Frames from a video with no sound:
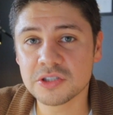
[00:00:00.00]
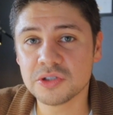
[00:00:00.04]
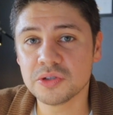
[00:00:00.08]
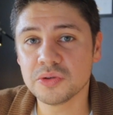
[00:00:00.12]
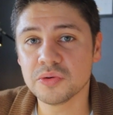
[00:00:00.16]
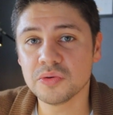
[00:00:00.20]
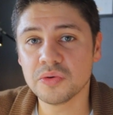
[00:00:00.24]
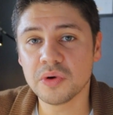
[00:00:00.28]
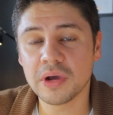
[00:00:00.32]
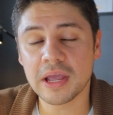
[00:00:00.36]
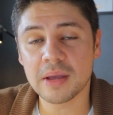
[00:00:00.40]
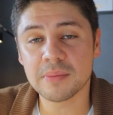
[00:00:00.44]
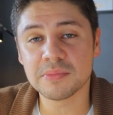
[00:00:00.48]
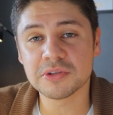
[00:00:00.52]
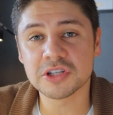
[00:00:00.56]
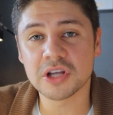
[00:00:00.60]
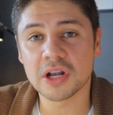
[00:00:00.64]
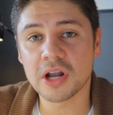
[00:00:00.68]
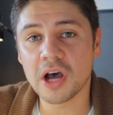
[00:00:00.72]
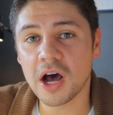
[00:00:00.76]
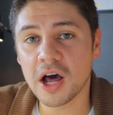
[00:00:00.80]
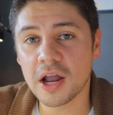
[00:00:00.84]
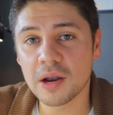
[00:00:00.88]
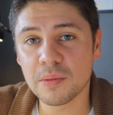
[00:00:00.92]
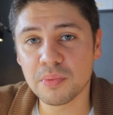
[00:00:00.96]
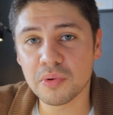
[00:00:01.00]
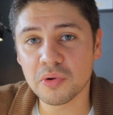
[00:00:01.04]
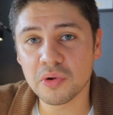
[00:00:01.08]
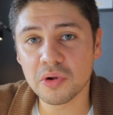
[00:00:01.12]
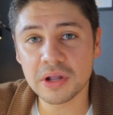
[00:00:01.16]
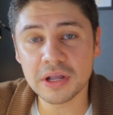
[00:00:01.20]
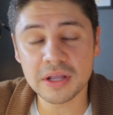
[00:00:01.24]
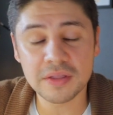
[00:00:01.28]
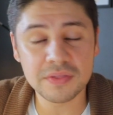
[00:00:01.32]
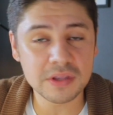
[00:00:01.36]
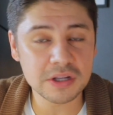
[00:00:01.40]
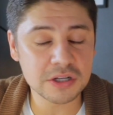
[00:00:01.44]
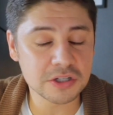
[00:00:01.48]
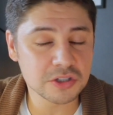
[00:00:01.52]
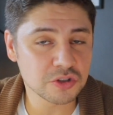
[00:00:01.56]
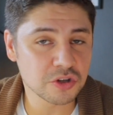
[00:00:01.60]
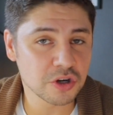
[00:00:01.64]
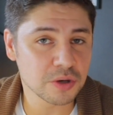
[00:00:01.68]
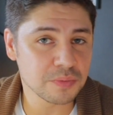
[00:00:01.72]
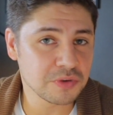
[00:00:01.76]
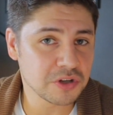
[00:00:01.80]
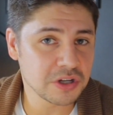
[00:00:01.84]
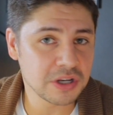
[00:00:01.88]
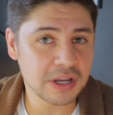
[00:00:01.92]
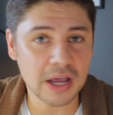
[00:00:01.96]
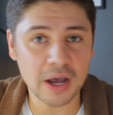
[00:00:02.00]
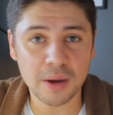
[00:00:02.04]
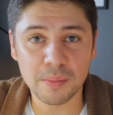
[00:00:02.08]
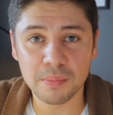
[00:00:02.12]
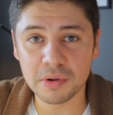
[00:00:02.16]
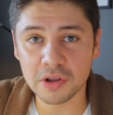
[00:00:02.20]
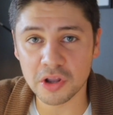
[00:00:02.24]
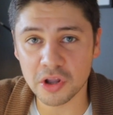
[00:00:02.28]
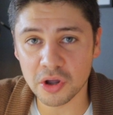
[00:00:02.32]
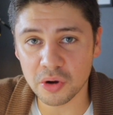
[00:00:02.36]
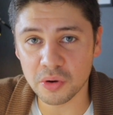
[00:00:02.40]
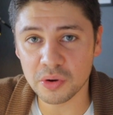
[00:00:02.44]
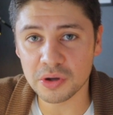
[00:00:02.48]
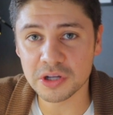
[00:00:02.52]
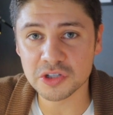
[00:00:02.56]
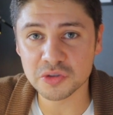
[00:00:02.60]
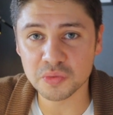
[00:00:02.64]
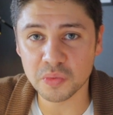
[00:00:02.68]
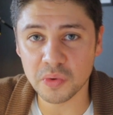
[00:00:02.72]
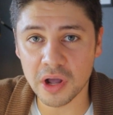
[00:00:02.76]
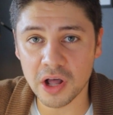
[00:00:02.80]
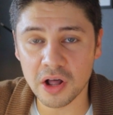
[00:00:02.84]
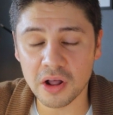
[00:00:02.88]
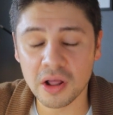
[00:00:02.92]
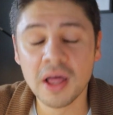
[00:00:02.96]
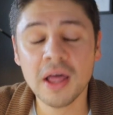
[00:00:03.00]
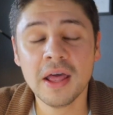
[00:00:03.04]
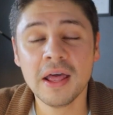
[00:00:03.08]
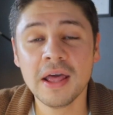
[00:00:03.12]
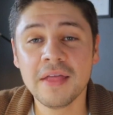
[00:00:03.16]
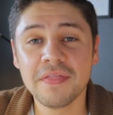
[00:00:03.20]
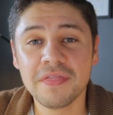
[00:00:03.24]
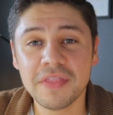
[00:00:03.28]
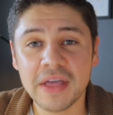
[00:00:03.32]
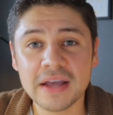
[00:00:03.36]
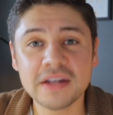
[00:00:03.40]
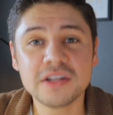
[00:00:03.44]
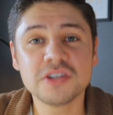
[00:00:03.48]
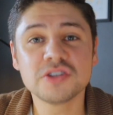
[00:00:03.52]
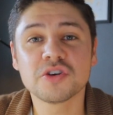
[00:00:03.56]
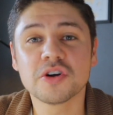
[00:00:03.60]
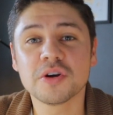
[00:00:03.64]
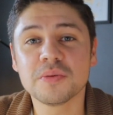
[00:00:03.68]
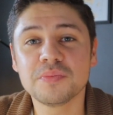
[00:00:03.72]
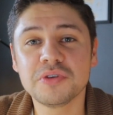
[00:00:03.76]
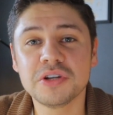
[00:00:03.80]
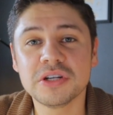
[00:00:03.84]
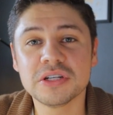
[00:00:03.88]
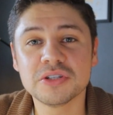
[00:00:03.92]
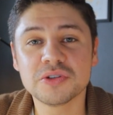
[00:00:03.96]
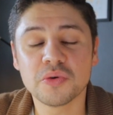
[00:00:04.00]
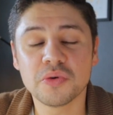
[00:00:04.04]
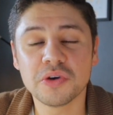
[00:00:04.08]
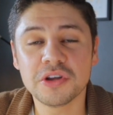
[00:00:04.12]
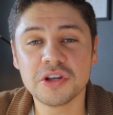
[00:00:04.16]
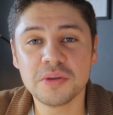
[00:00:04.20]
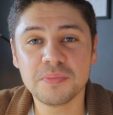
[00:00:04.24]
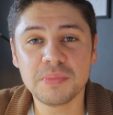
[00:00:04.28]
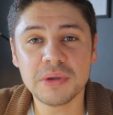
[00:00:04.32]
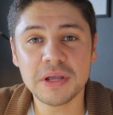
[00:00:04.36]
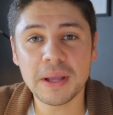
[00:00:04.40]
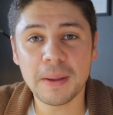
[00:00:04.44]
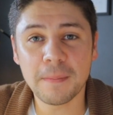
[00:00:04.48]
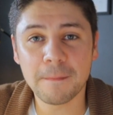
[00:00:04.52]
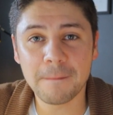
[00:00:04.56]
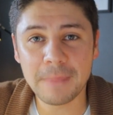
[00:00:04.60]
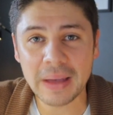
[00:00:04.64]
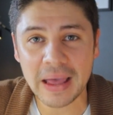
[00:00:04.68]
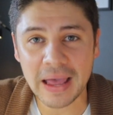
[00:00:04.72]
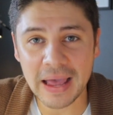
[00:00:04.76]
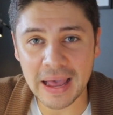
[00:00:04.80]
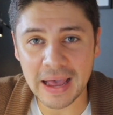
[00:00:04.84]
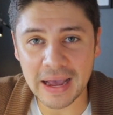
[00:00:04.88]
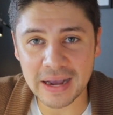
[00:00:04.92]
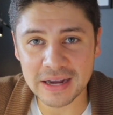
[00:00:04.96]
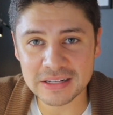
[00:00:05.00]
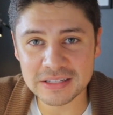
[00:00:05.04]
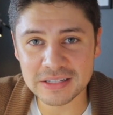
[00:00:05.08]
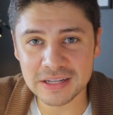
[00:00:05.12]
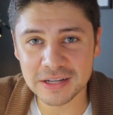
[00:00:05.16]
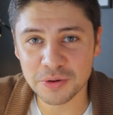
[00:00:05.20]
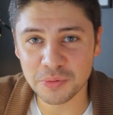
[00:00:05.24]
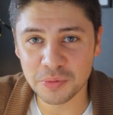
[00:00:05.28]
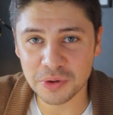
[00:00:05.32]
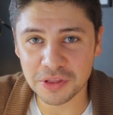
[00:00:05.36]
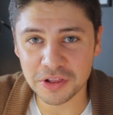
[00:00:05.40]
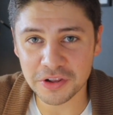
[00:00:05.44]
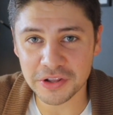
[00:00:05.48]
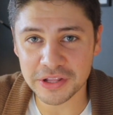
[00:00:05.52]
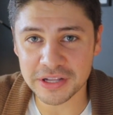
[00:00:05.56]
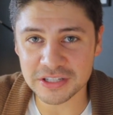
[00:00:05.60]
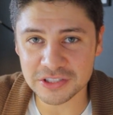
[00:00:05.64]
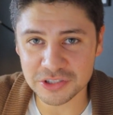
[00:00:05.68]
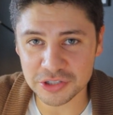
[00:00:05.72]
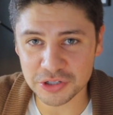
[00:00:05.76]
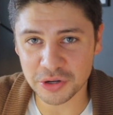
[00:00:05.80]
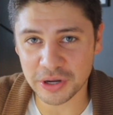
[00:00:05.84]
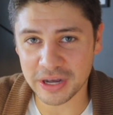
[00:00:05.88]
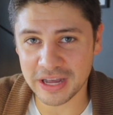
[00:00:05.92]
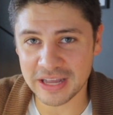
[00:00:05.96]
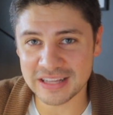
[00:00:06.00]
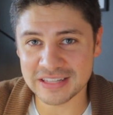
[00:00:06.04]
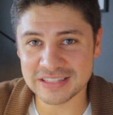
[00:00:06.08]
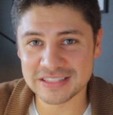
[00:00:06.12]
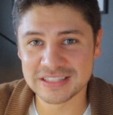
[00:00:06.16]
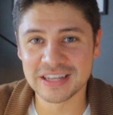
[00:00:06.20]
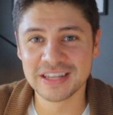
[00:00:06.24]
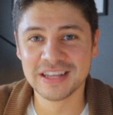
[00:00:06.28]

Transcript: to Amazon Audible in the description down below as well. That description is going to be packed with links, you guys.